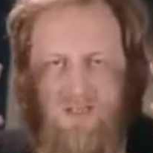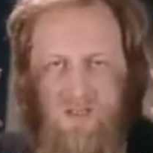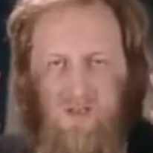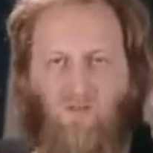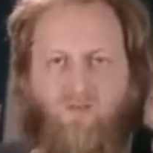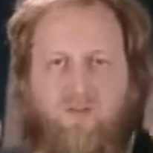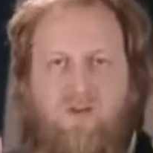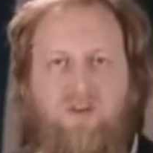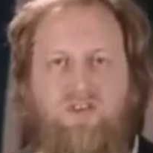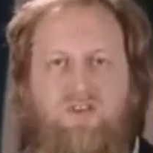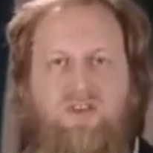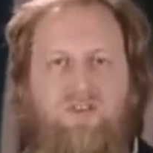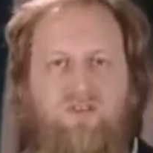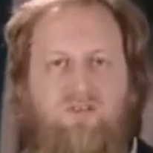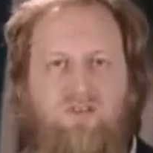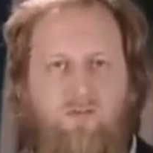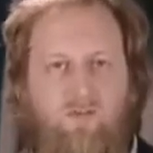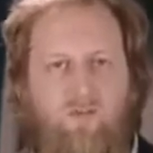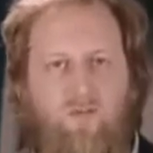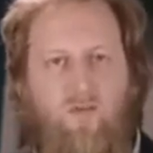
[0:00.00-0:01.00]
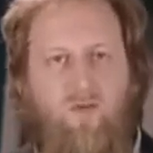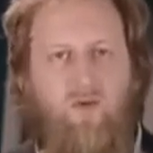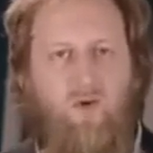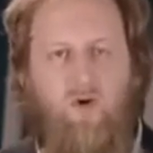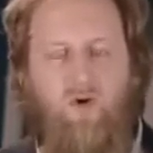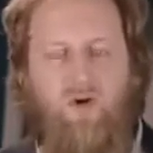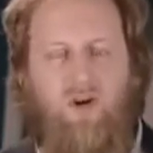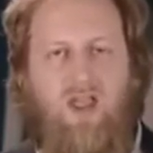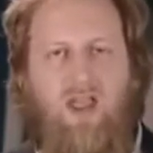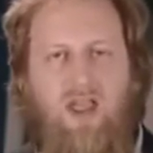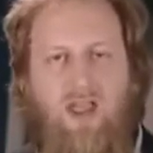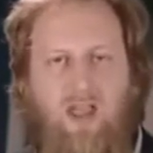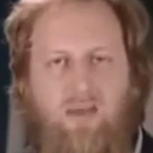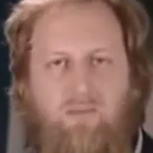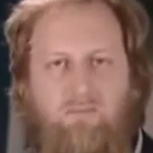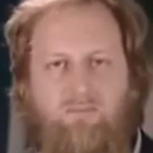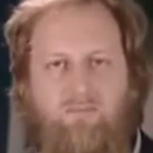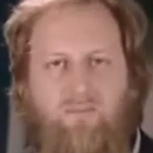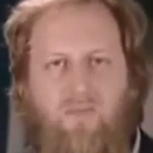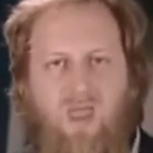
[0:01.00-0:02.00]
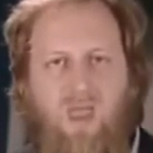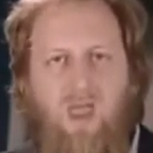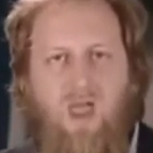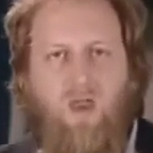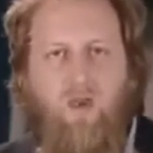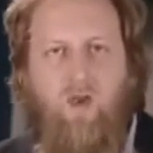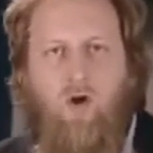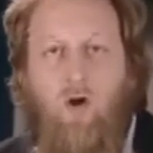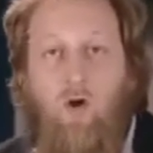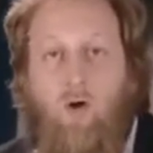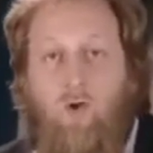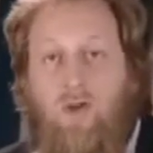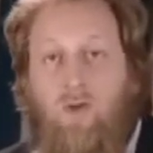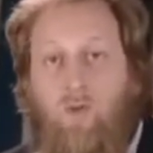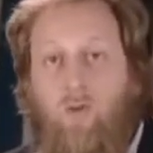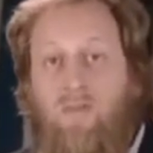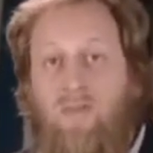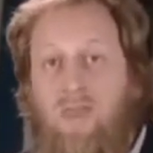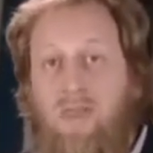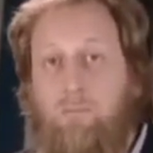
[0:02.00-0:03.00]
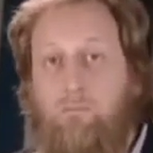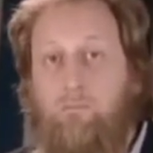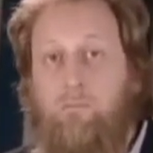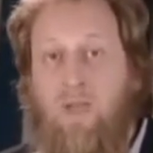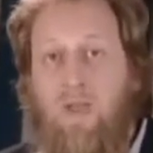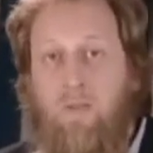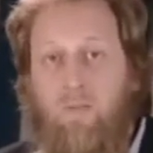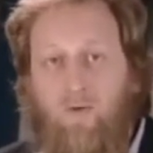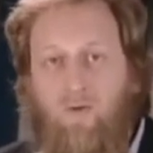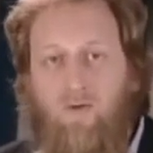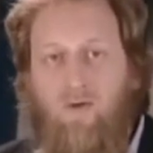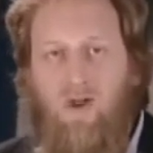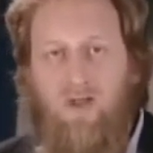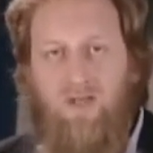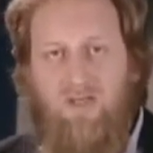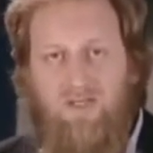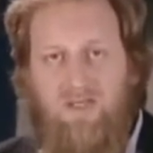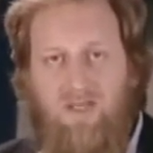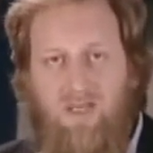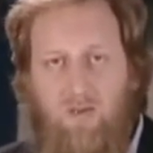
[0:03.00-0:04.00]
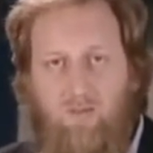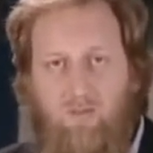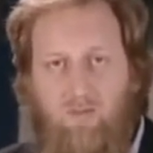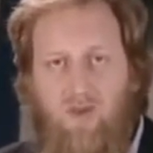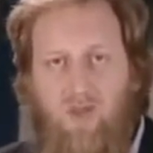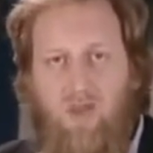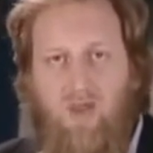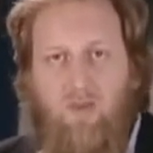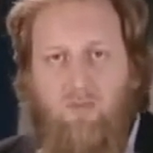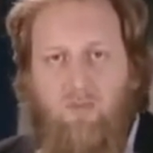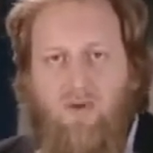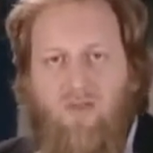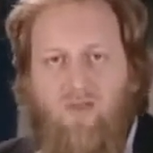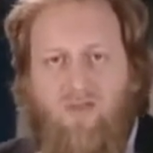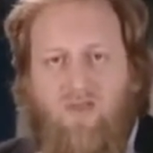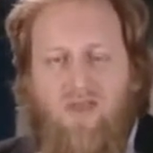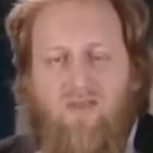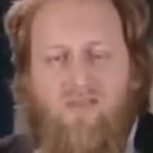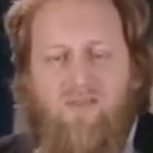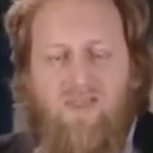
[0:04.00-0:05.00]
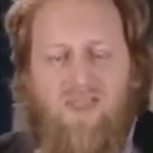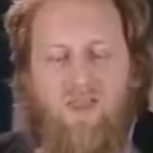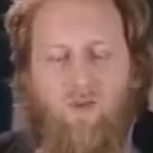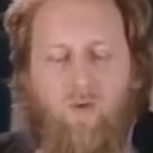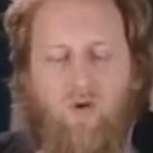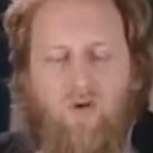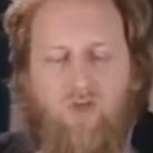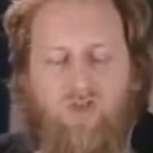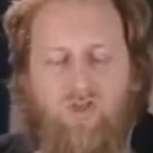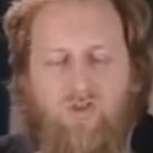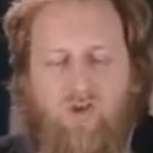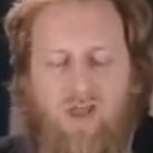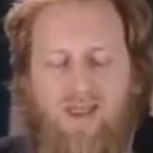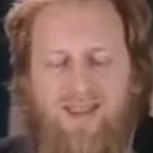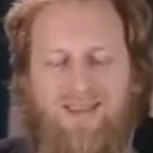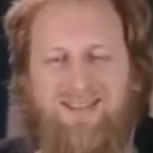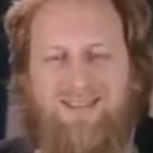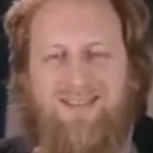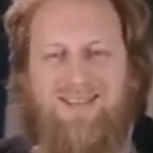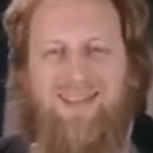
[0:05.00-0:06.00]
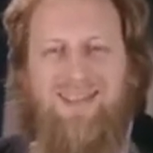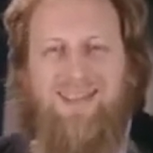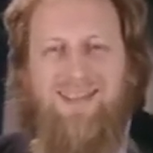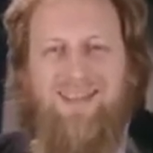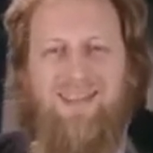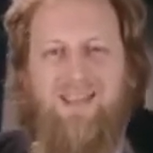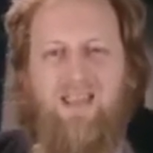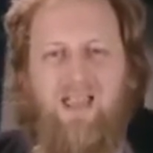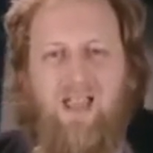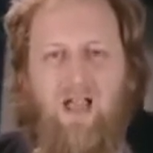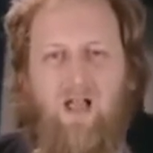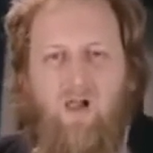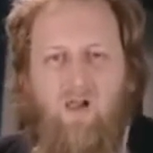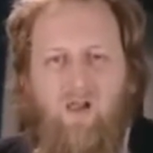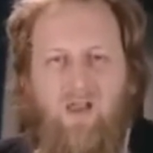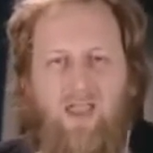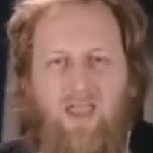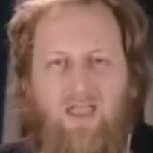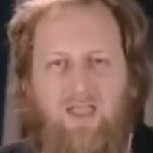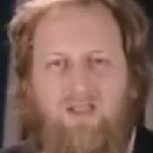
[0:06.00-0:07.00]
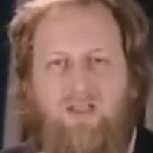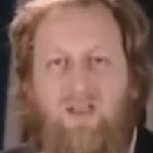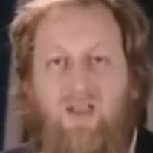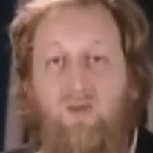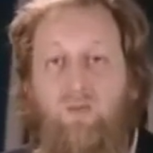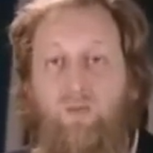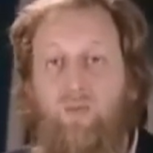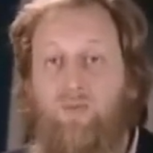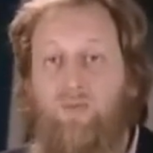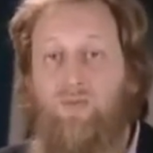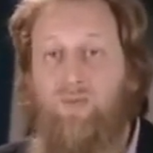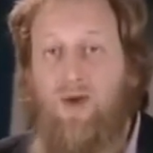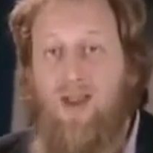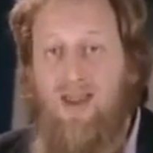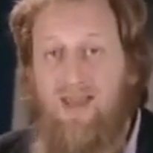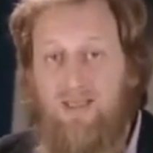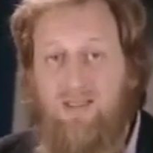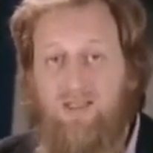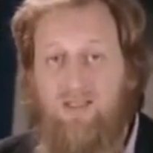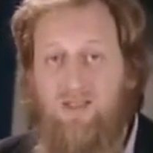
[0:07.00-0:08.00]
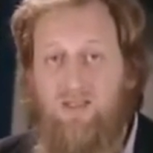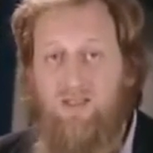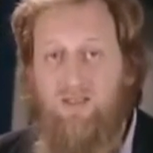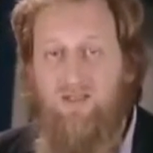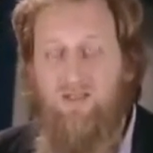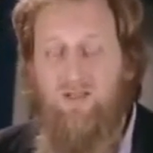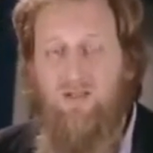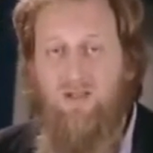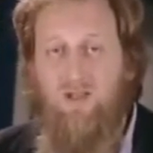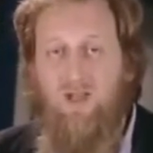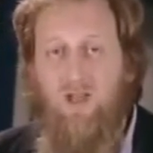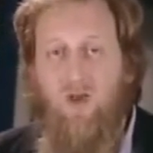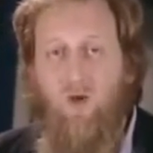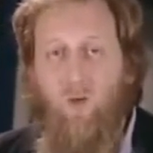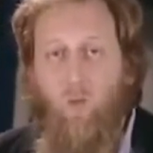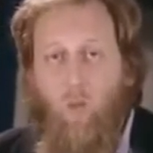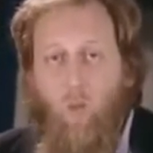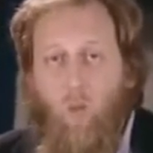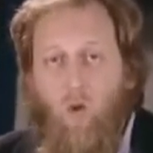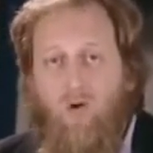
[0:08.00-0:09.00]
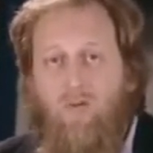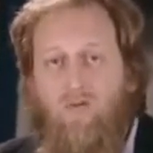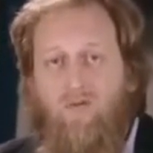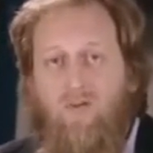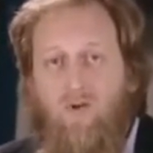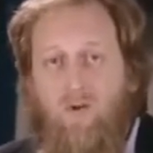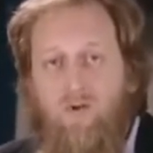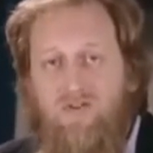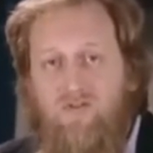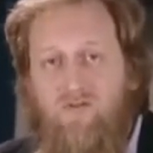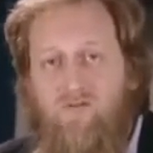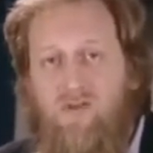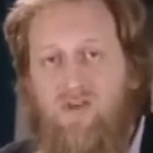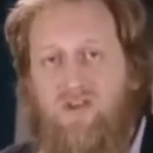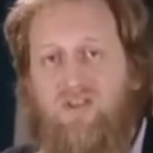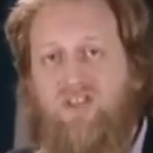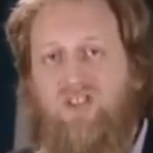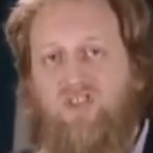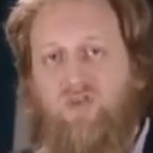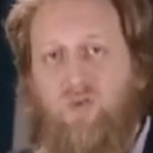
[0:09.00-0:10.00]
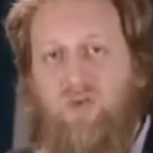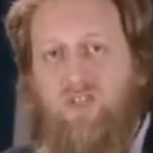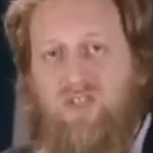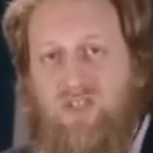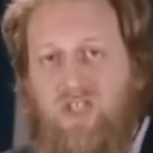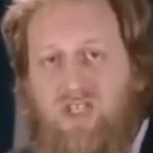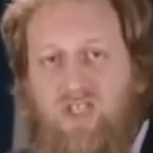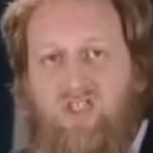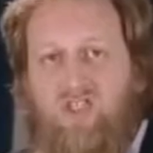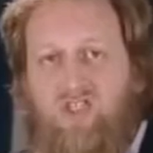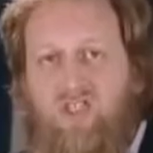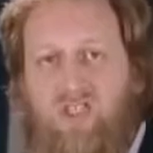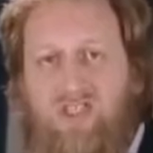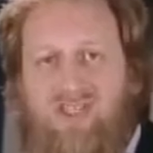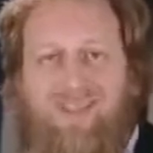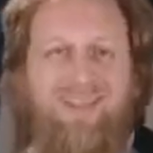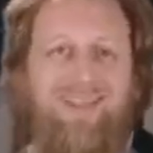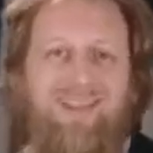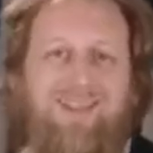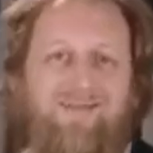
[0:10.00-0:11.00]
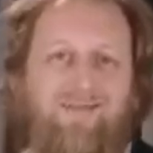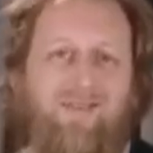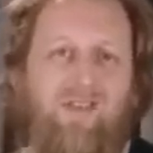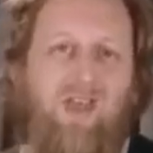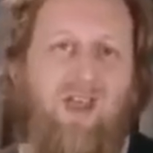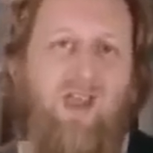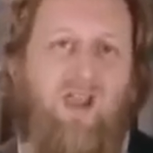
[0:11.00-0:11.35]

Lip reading: the verses of the Qur'an. Not only would they memorize them, but then they would try to inculcate and practice what those verses were teaching in their